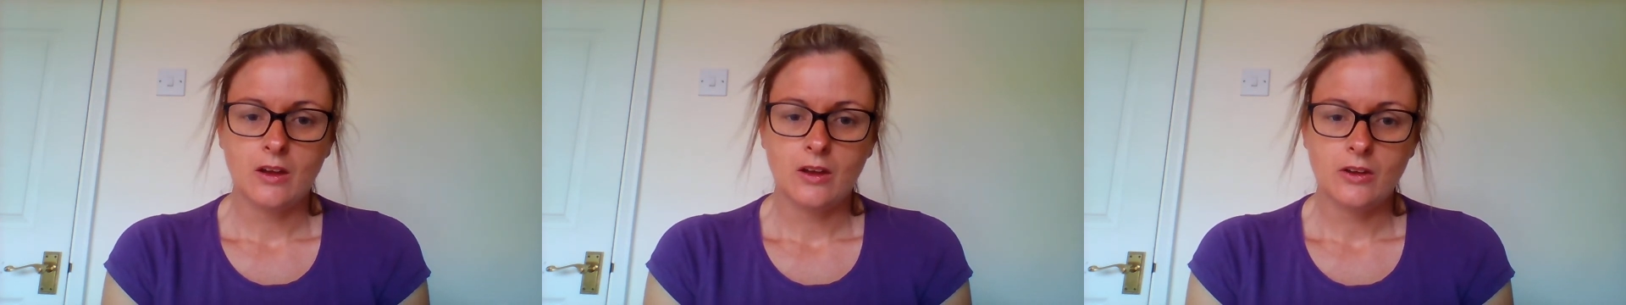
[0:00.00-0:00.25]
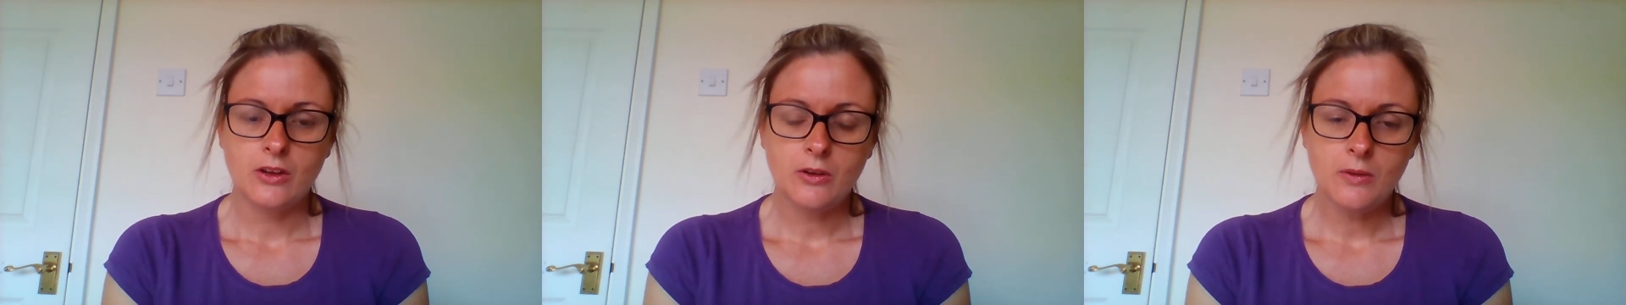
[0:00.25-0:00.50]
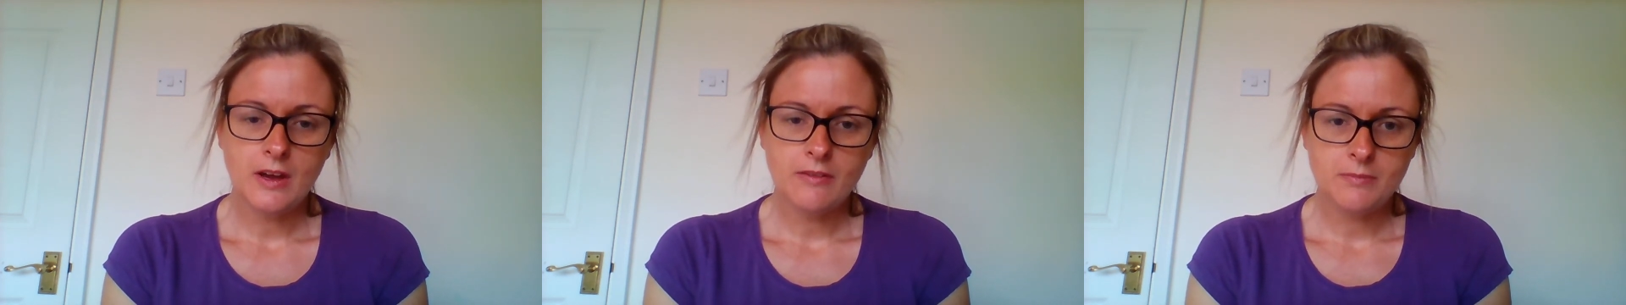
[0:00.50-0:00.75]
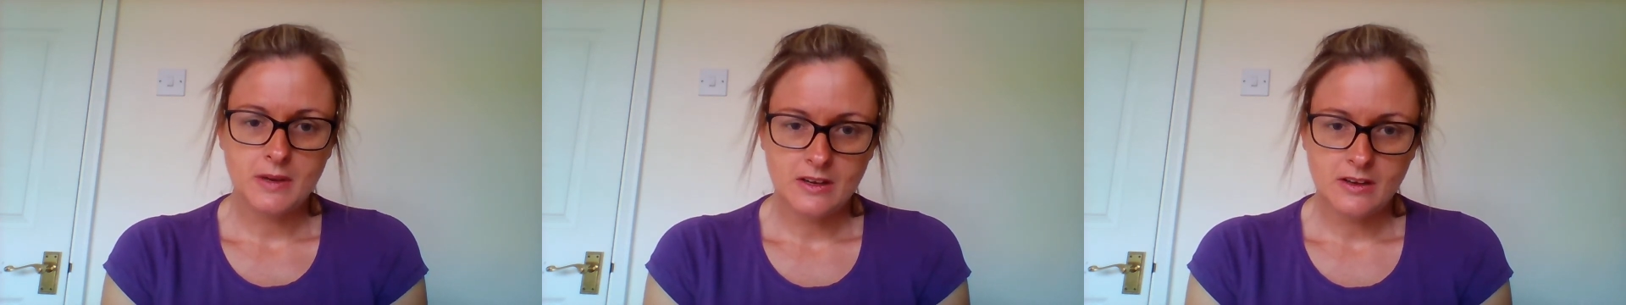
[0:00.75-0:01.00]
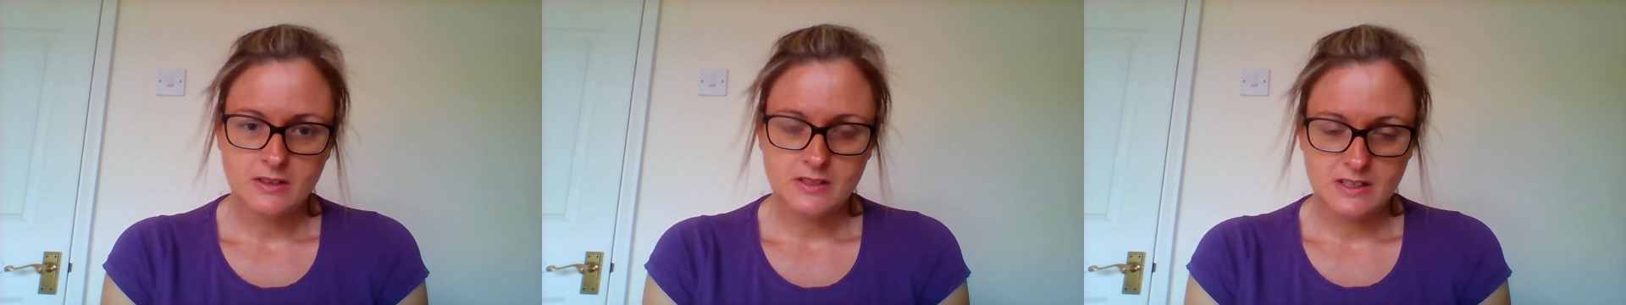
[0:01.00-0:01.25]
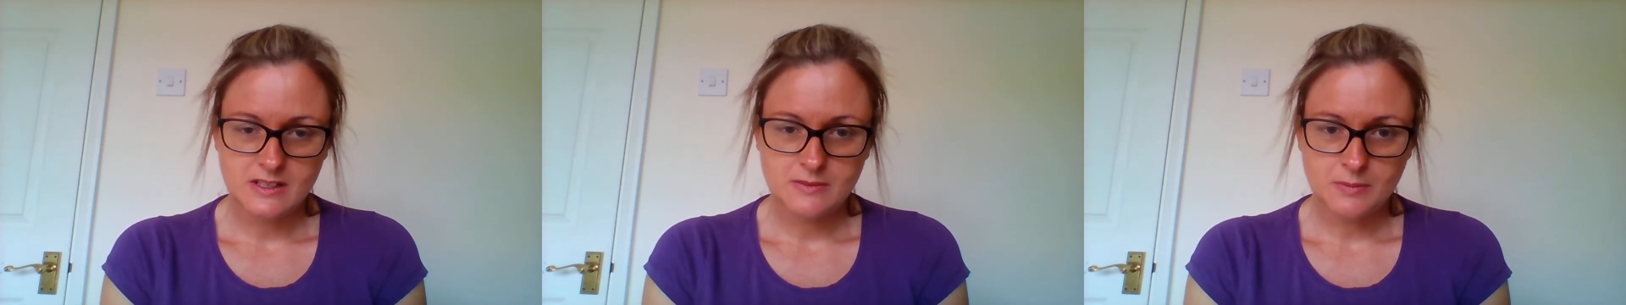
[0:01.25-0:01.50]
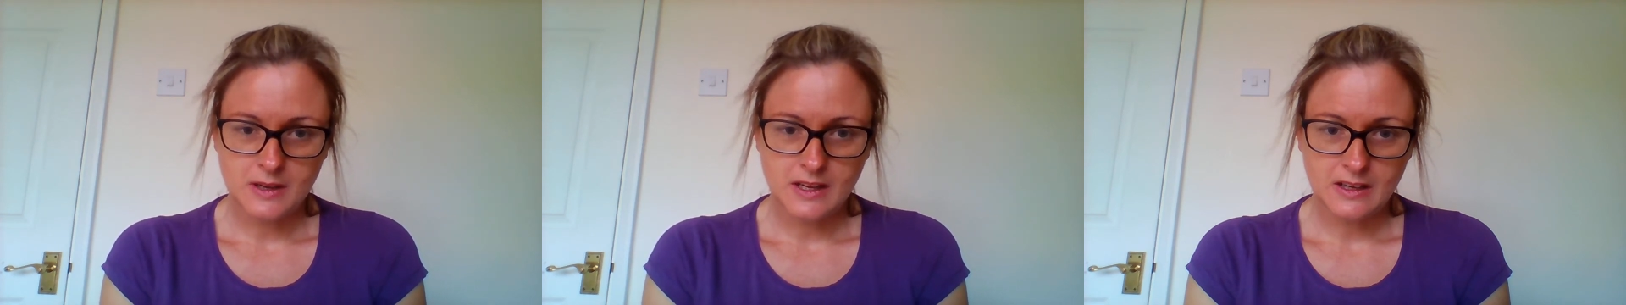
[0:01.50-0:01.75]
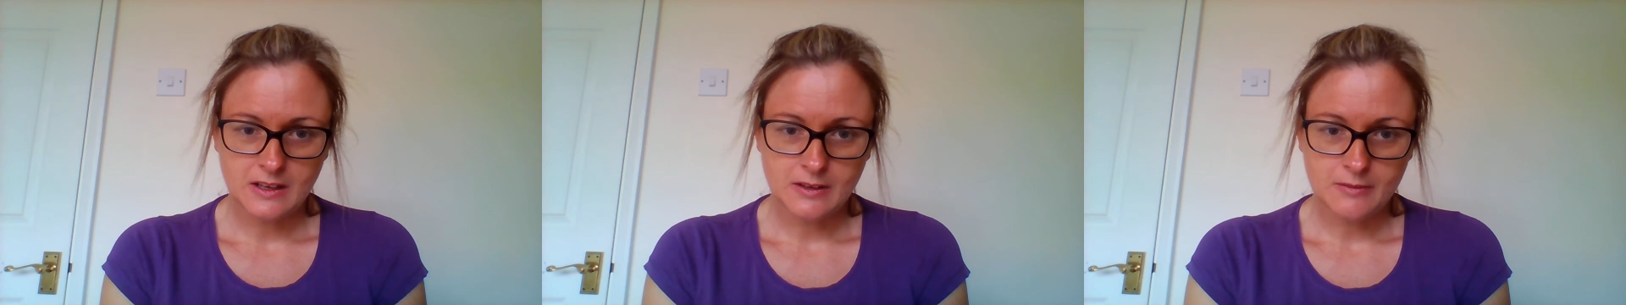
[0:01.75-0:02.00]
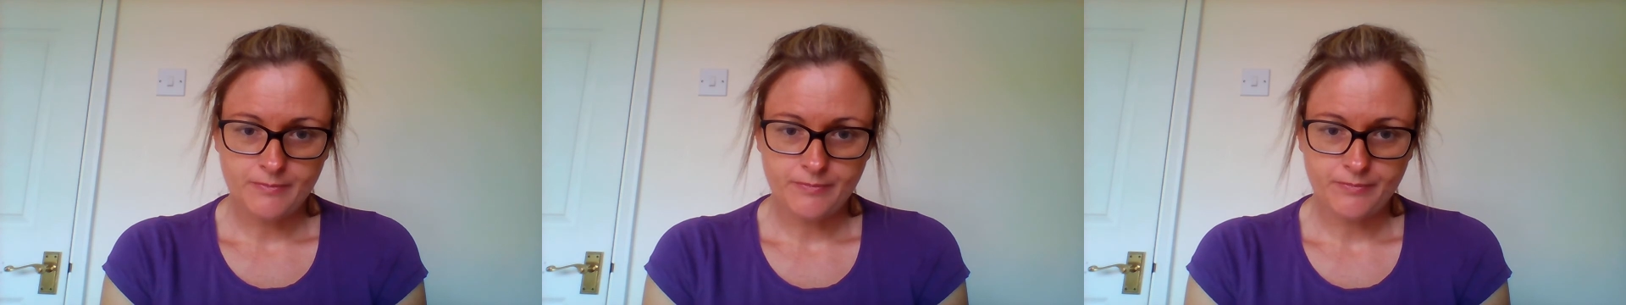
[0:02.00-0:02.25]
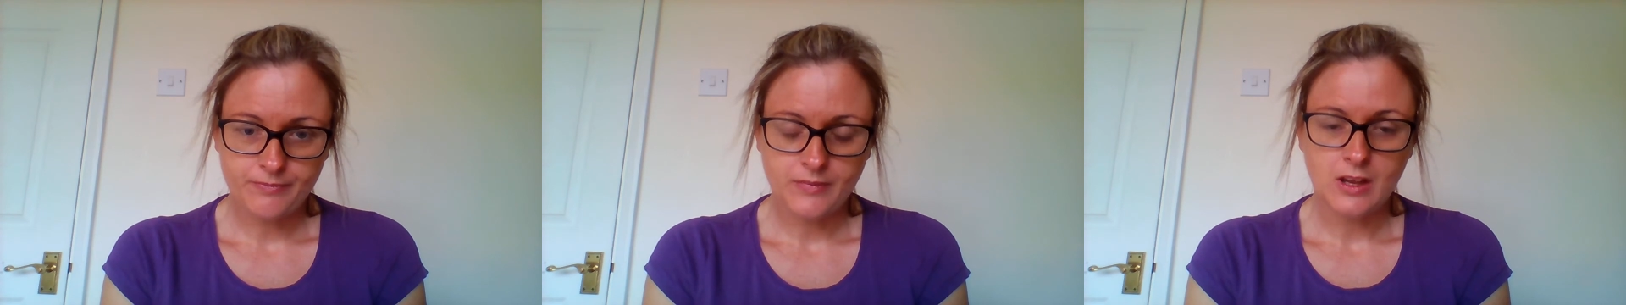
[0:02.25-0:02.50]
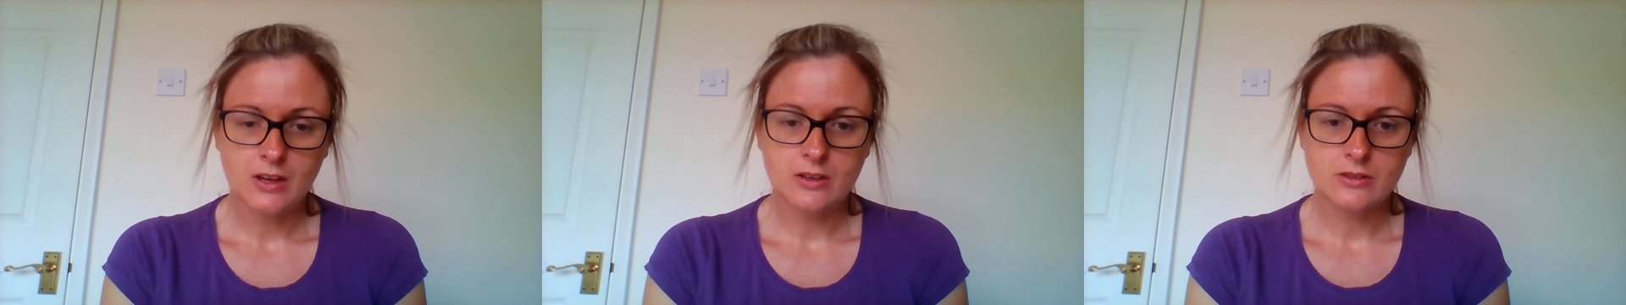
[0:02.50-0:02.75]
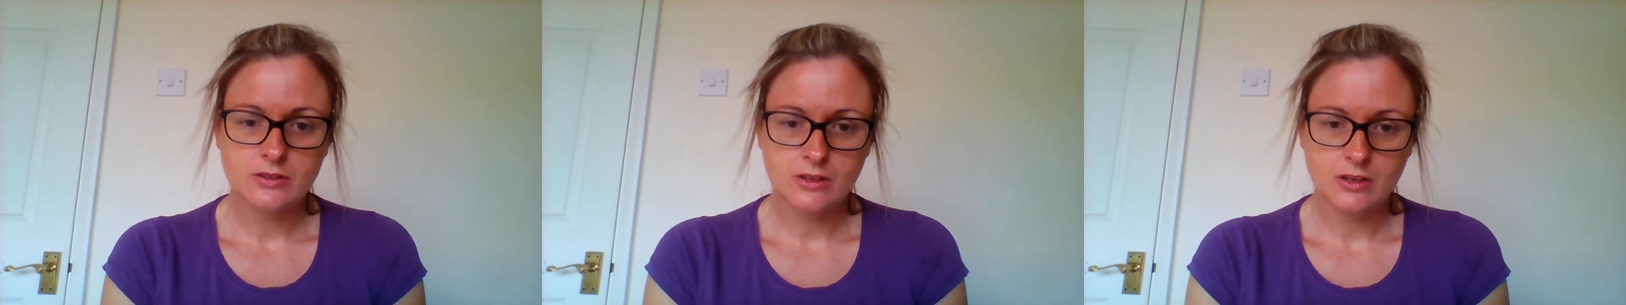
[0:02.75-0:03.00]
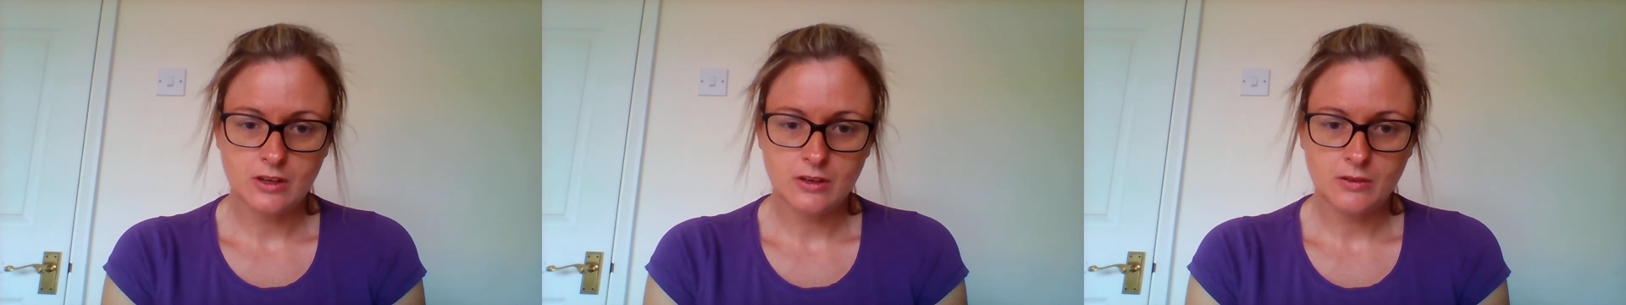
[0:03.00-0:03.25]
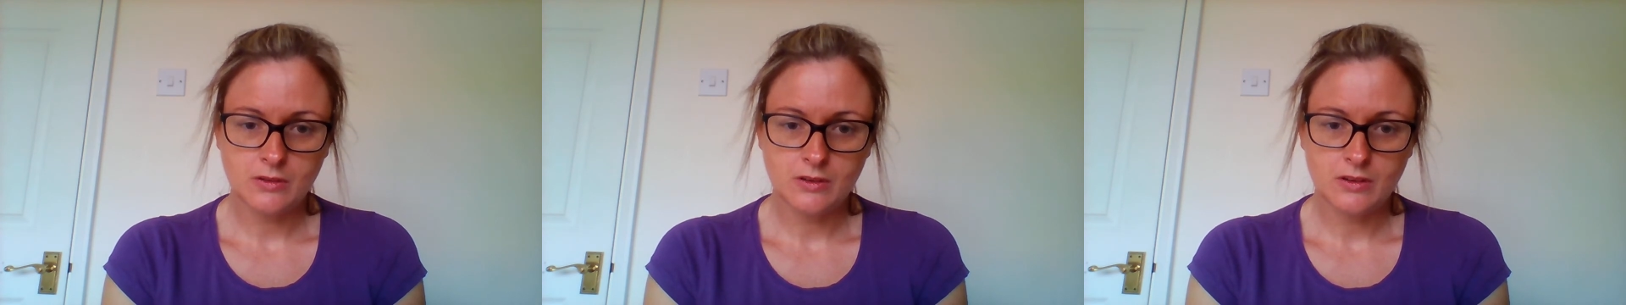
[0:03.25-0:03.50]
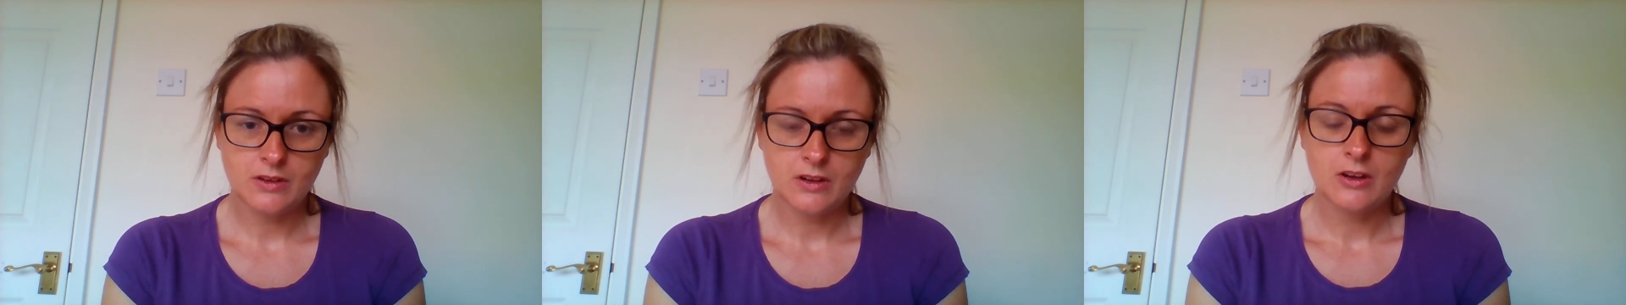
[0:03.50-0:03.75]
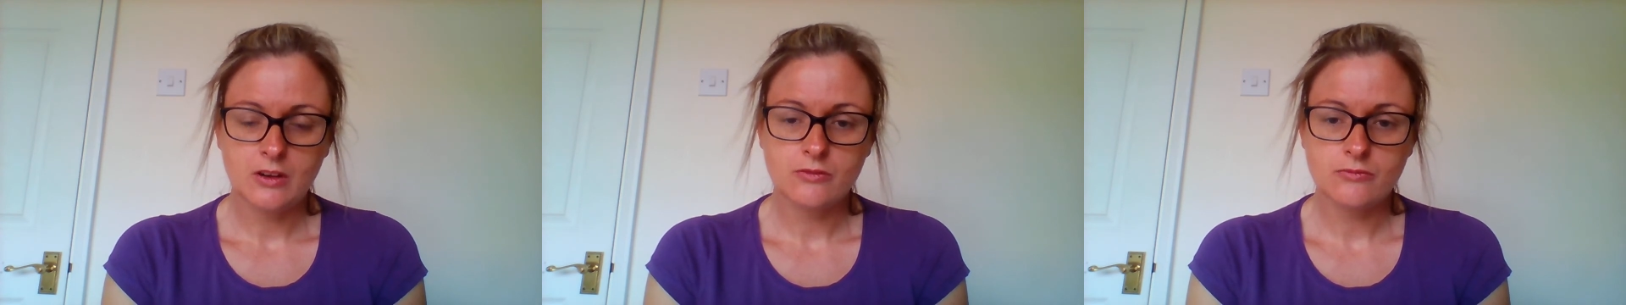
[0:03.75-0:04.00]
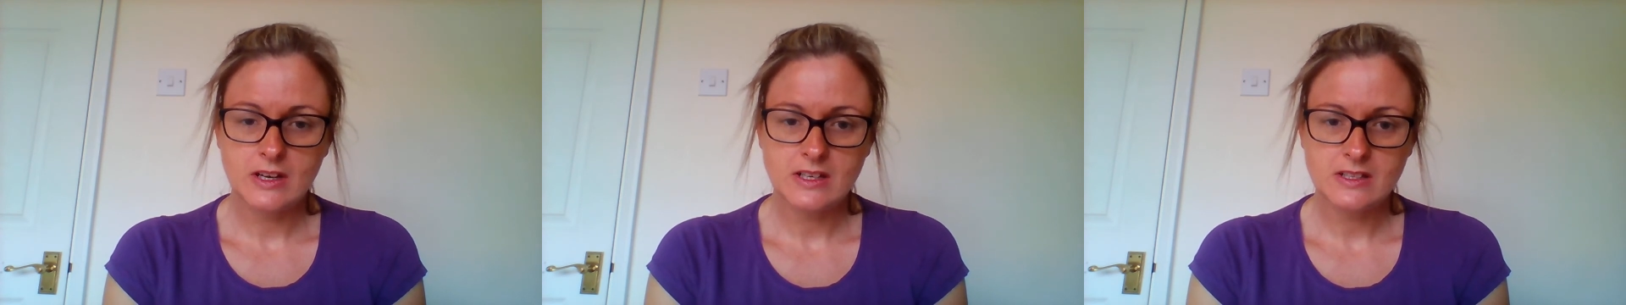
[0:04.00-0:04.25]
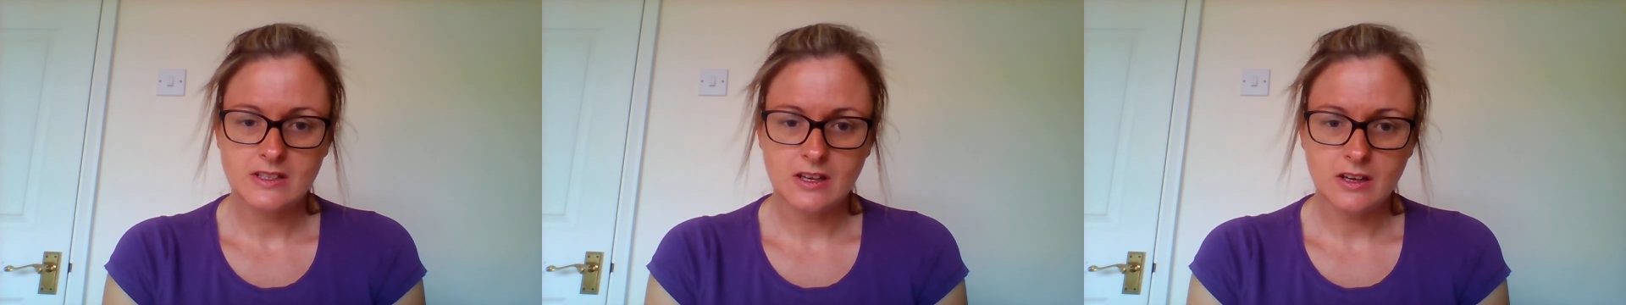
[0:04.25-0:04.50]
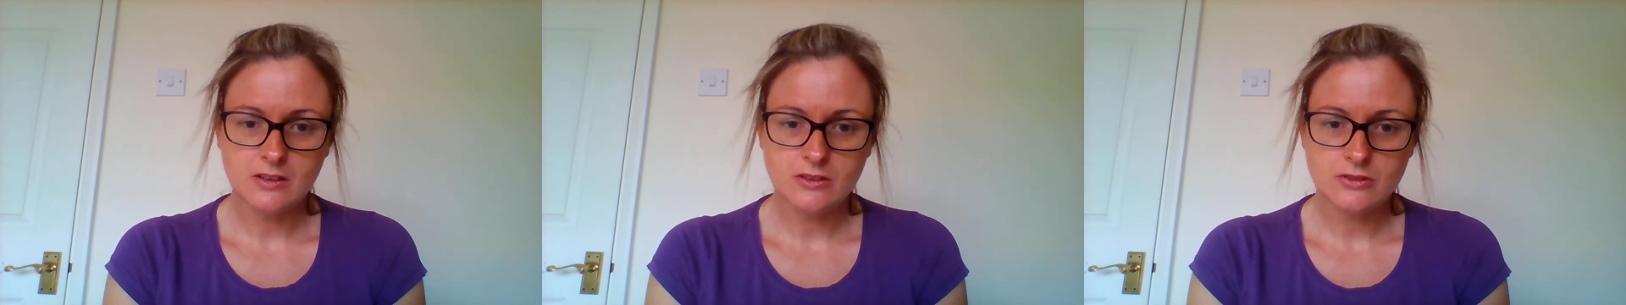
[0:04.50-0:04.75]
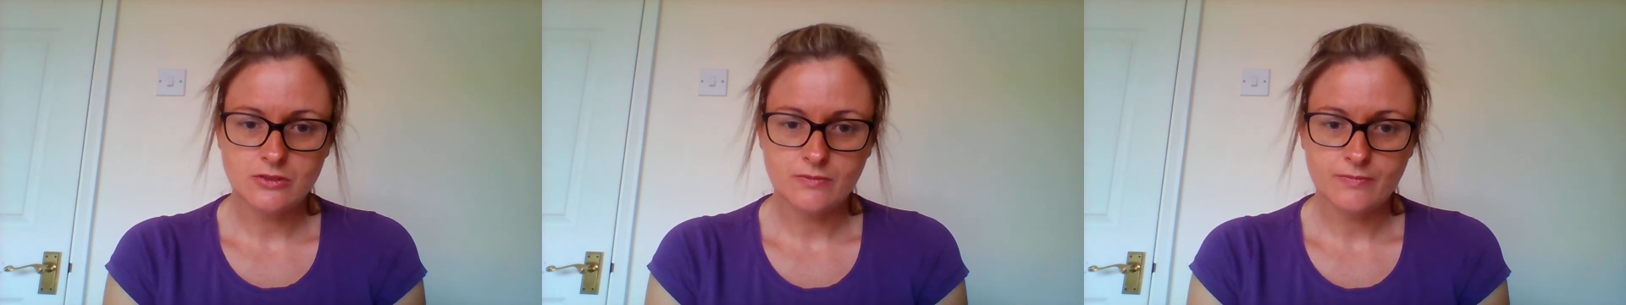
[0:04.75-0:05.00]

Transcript: You have been asked this week to research